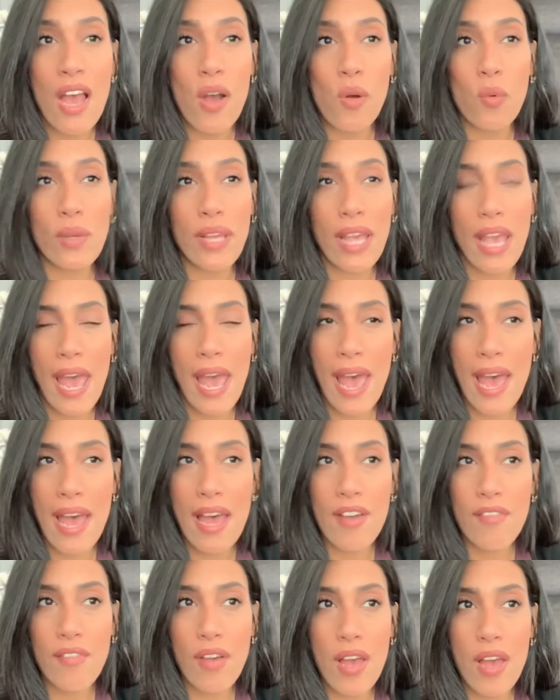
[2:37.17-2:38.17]
We
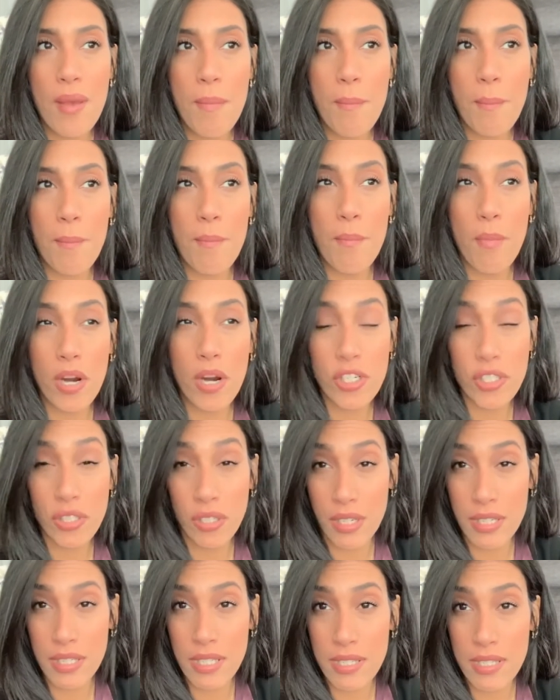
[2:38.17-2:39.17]
have martial
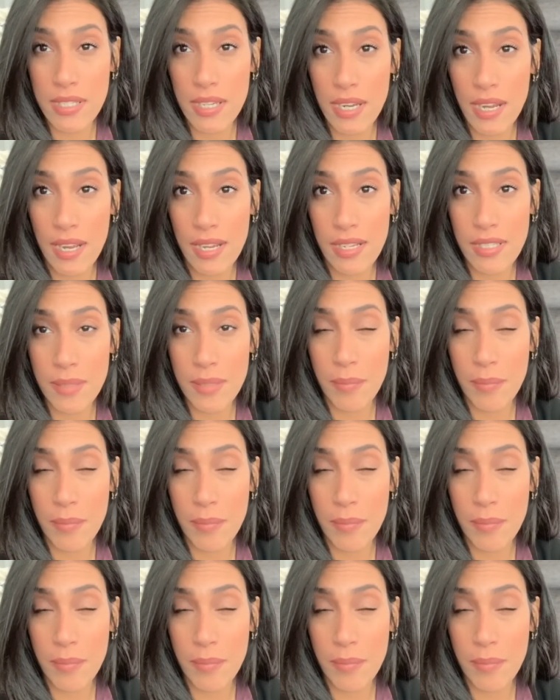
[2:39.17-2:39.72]
arts tonight,